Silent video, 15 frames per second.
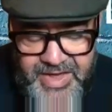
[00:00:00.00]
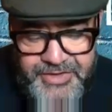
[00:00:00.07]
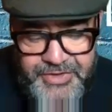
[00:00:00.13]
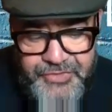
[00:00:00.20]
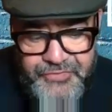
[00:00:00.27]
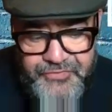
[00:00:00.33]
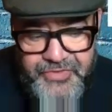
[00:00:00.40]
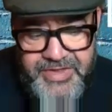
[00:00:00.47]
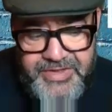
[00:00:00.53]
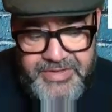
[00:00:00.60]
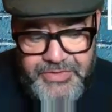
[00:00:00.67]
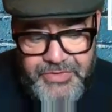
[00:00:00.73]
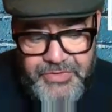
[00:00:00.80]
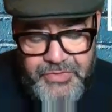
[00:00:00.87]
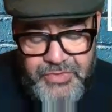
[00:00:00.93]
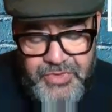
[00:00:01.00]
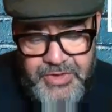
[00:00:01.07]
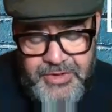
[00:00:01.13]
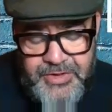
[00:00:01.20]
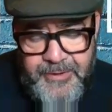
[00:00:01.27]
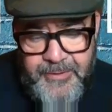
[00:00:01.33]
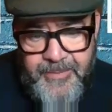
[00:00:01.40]
And you really do
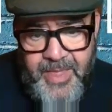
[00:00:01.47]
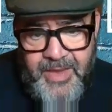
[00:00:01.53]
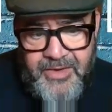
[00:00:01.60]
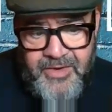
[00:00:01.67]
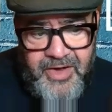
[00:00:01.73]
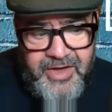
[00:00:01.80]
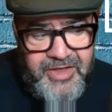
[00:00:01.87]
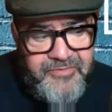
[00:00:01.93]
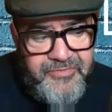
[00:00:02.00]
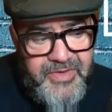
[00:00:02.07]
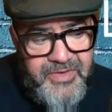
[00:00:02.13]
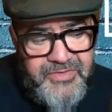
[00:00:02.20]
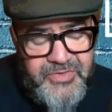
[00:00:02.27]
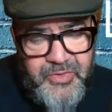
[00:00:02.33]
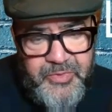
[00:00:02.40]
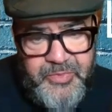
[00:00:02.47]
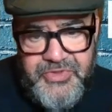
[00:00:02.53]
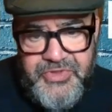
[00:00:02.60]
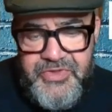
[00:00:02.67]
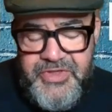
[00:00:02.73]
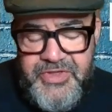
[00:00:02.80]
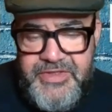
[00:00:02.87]
like a photo
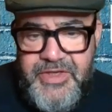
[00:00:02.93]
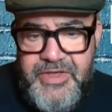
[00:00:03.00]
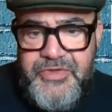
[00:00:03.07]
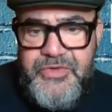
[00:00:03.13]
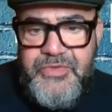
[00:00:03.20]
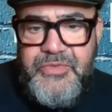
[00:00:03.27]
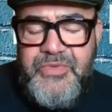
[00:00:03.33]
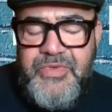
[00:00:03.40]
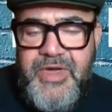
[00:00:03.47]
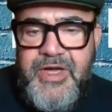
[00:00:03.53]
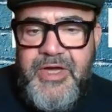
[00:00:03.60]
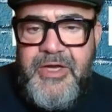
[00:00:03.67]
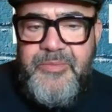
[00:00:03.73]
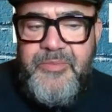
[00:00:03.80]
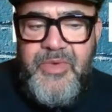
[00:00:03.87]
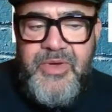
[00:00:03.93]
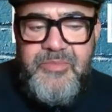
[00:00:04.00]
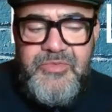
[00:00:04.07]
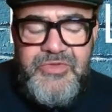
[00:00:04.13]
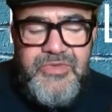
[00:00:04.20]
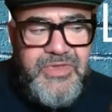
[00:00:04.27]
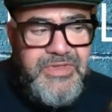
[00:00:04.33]
opportunity, don't you?
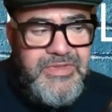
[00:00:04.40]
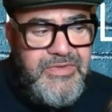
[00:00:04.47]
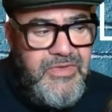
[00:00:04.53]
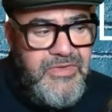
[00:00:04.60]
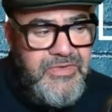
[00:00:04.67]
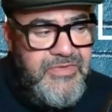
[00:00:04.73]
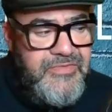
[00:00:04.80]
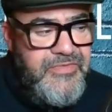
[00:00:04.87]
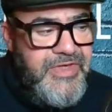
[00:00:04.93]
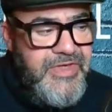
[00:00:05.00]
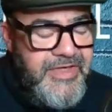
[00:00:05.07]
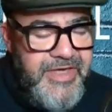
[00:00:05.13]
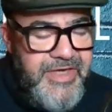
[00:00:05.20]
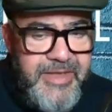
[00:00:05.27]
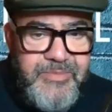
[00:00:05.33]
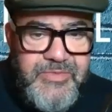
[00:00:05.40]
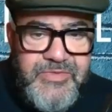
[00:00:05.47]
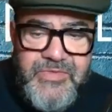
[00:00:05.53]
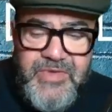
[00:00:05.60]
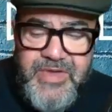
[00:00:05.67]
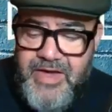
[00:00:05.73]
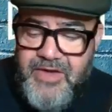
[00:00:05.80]
I'm sure there's lots of
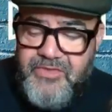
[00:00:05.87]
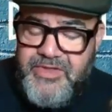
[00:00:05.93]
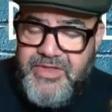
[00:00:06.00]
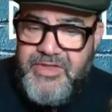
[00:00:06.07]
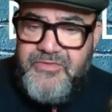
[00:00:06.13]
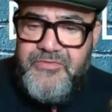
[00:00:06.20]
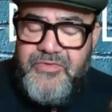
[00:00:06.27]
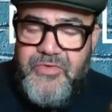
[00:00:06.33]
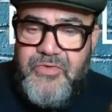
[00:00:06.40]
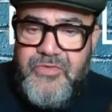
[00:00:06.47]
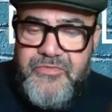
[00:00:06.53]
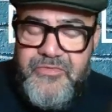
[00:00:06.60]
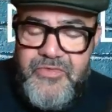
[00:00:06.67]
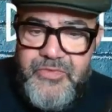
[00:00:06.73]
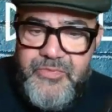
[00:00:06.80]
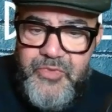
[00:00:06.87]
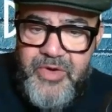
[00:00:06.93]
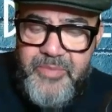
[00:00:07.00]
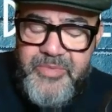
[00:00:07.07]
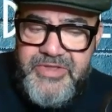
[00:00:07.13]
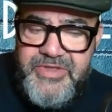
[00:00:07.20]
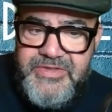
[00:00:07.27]
nicknames out there for the
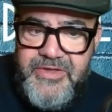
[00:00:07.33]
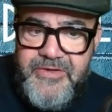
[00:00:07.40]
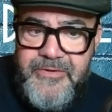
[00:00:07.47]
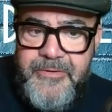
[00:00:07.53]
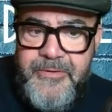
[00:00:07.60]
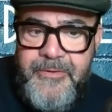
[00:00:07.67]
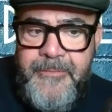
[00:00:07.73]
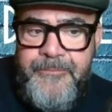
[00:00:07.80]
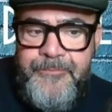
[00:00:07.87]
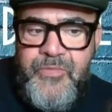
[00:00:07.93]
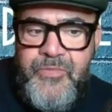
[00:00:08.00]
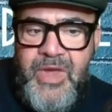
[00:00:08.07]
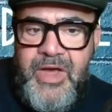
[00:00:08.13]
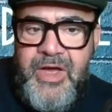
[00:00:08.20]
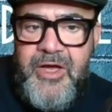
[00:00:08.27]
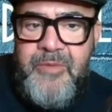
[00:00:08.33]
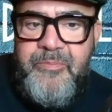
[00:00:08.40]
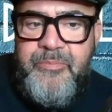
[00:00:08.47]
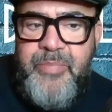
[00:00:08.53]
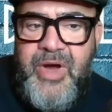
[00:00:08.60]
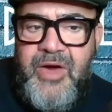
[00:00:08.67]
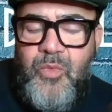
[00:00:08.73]
Prime Minister.
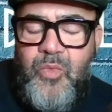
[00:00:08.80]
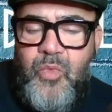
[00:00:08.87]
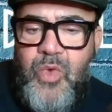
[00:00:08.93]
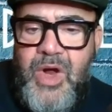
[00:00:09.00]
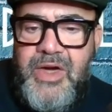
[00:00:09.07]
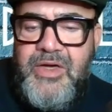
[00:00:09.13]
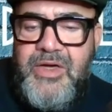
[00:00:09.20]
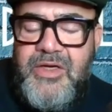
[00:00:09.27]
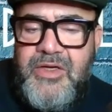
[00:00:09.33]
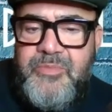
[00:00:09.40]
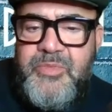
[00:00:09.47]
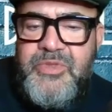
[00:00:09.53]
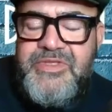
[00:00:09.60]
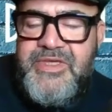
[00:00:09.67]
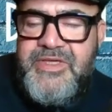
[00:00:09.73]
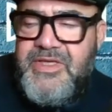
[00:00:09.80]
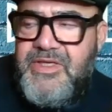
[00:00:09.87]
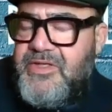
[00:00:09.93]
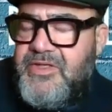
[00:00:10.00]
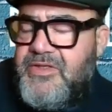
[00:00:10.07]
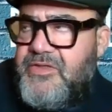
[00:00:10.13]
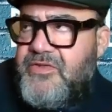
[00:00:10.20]
But one
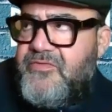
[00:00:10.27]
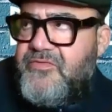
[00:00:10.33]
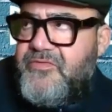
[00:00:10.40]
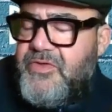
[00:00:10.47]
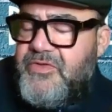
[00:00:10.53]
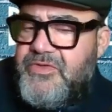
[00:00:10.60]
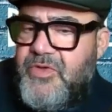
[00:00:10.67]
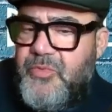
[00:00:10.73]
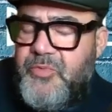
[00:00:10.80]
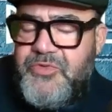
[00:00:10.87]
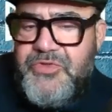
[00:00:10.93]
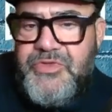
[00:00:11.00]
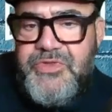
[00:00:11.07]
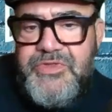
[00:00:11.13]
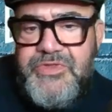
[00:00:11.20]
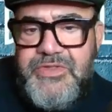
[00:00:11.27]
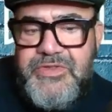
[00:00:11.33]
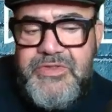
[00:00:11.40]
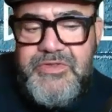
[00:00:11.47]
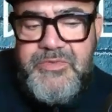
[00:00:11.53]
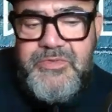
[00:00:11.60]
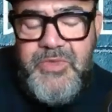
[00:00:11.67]
particular photo
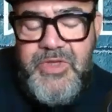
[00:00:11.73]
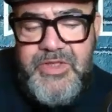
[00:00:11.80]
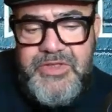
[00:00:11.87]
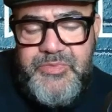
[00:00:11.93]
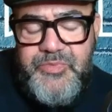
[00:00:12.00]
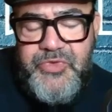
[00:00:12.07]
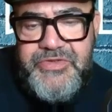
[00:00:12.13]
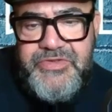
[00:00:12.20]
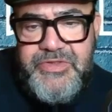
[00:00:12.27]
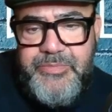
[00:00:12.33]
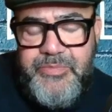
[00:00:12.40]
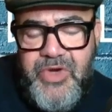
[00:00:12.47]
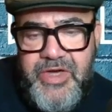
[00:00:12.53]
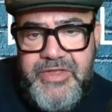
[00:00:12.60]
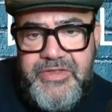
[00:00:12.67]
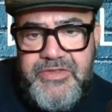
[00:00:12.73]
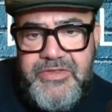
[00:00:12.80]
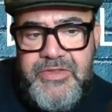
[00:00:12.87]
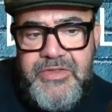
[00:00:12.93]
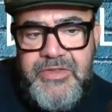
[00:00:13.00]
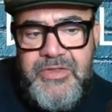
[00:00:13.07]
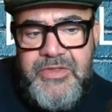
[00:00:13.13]
opportunity springs to mind